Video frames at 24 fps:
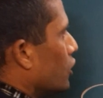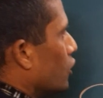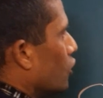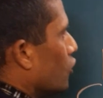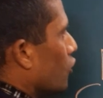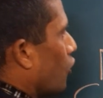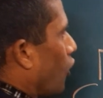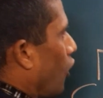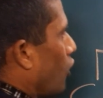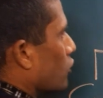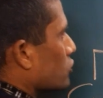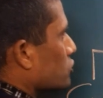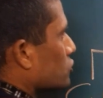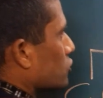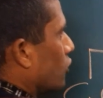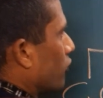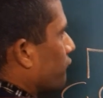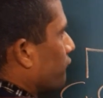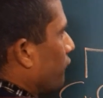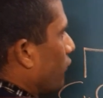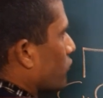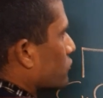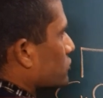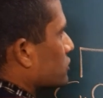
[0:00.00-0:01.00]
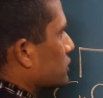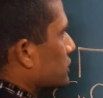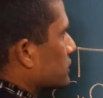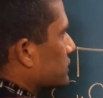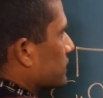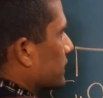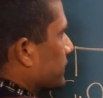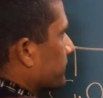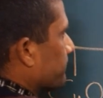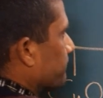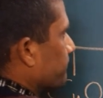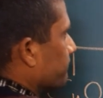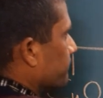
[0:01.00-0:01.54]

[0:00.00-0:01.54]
loss of oxygen,